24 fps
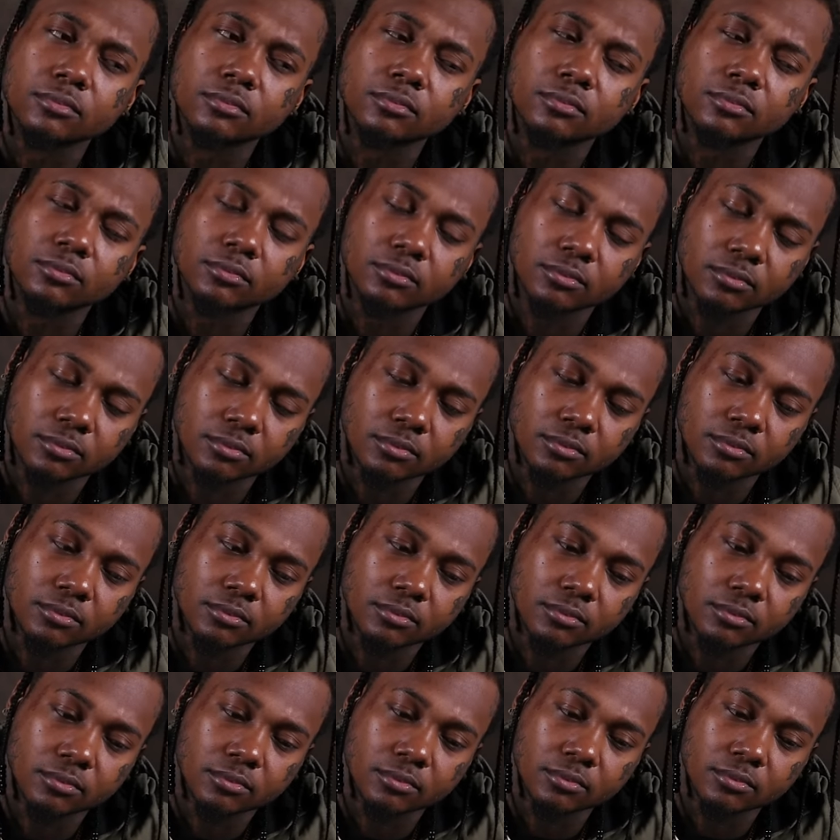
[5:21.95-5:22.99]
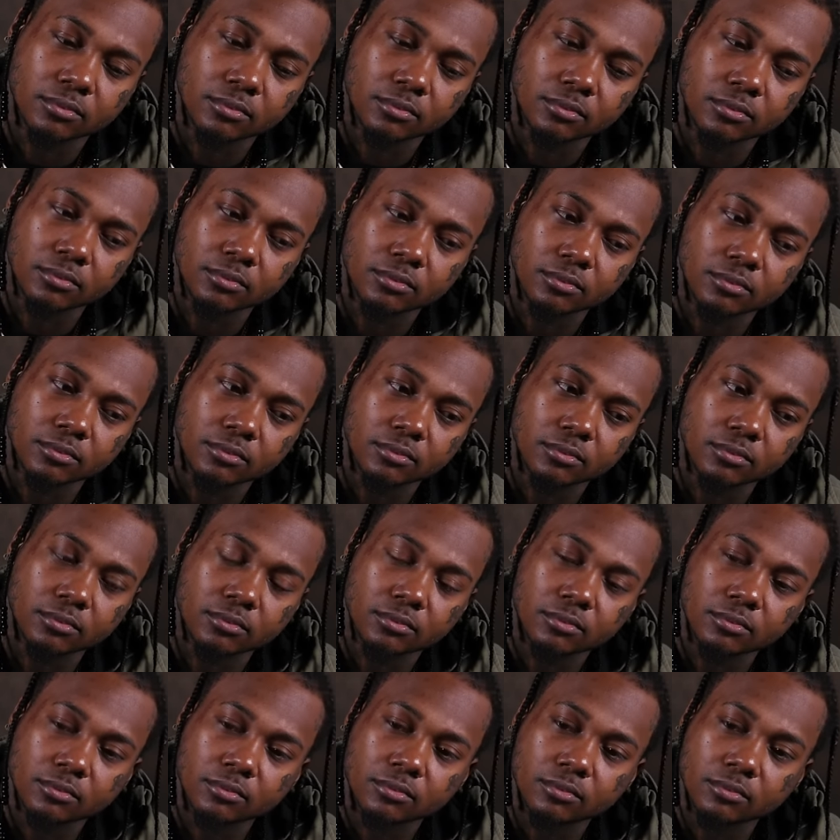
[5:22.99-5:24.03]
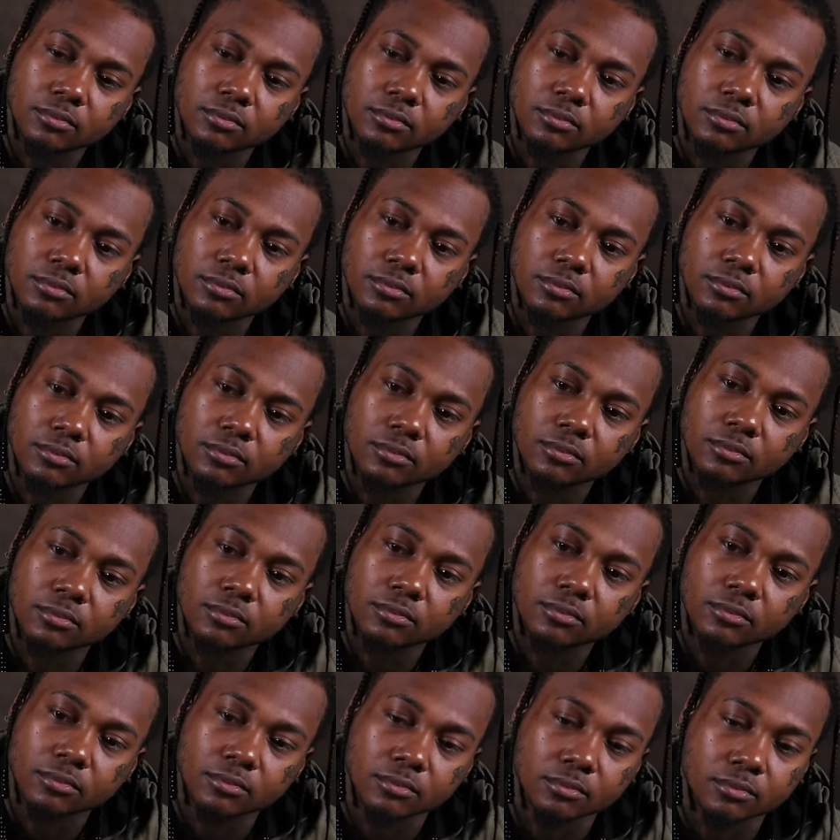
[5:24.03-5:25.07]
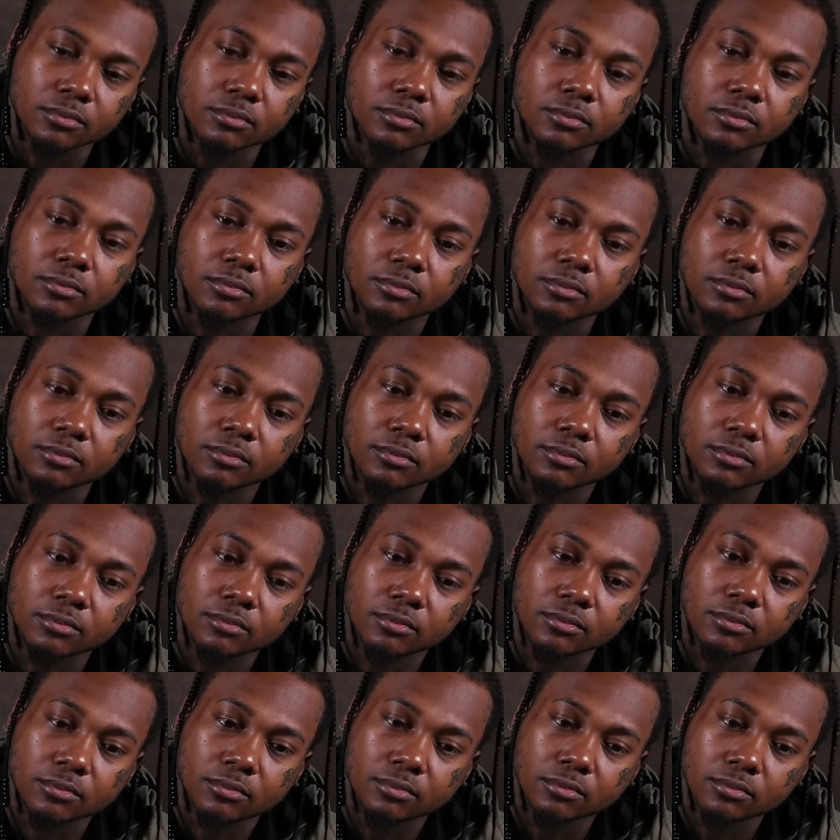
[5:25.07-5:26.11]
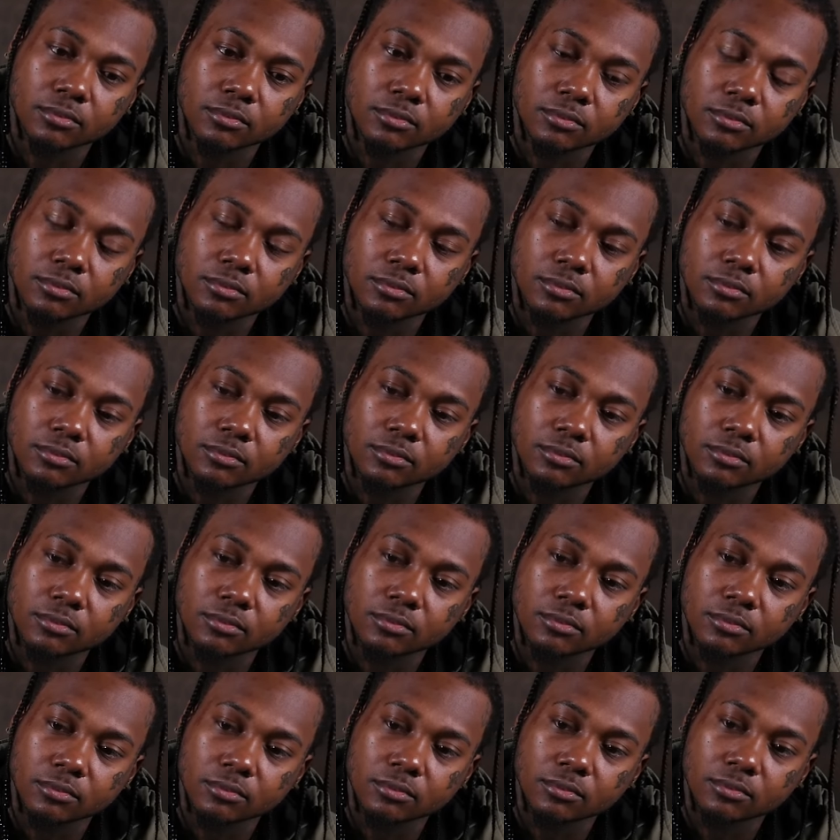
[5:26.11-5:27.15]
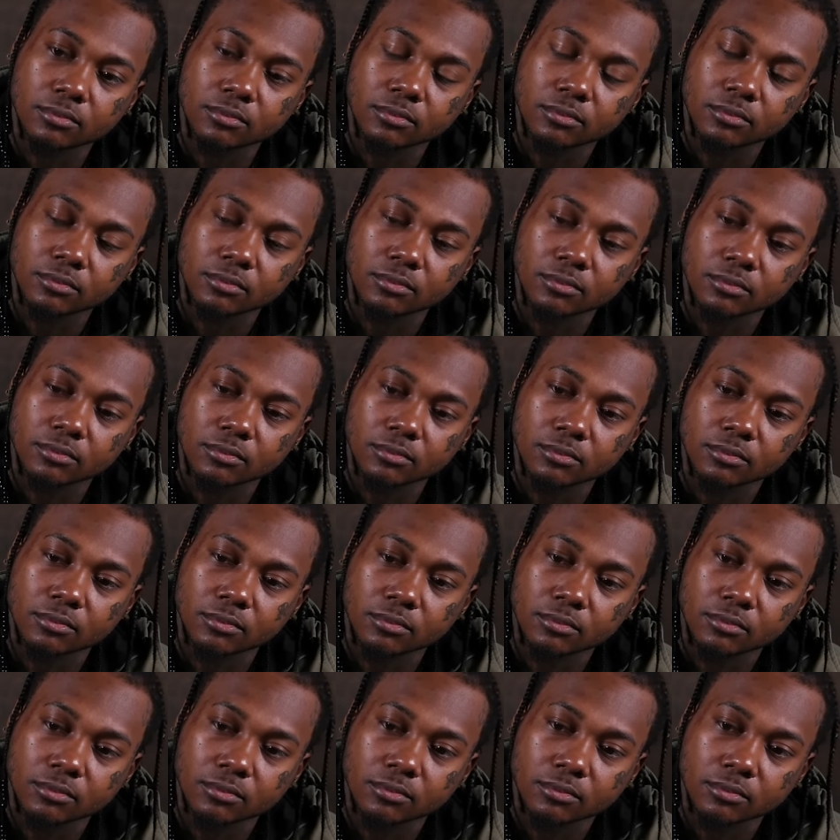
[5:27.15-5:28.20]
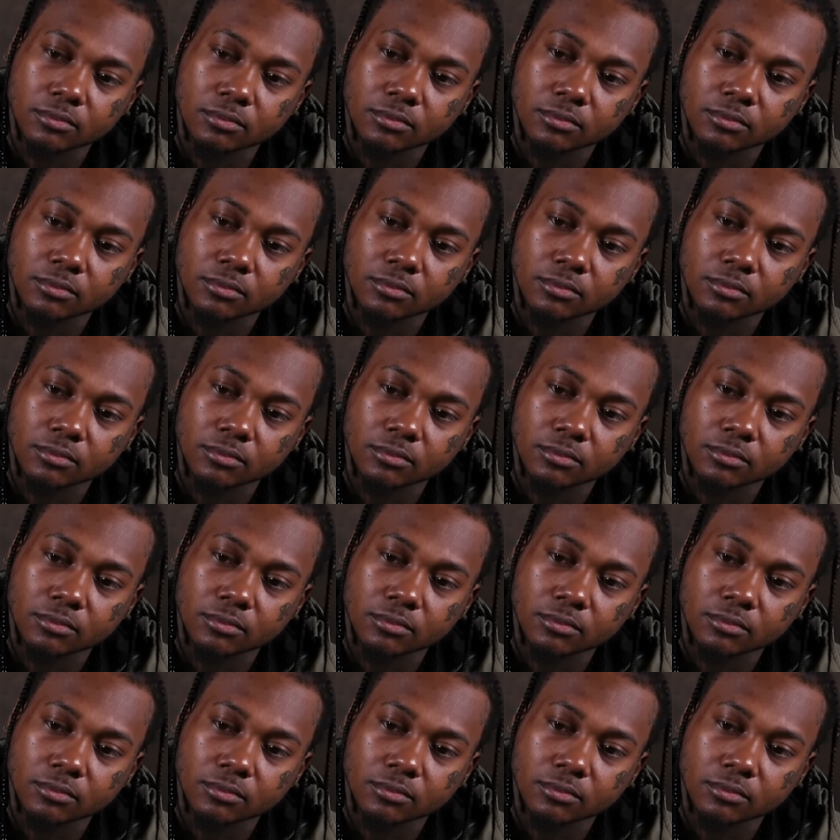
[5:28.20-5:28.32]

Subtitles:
The person shown says nothing.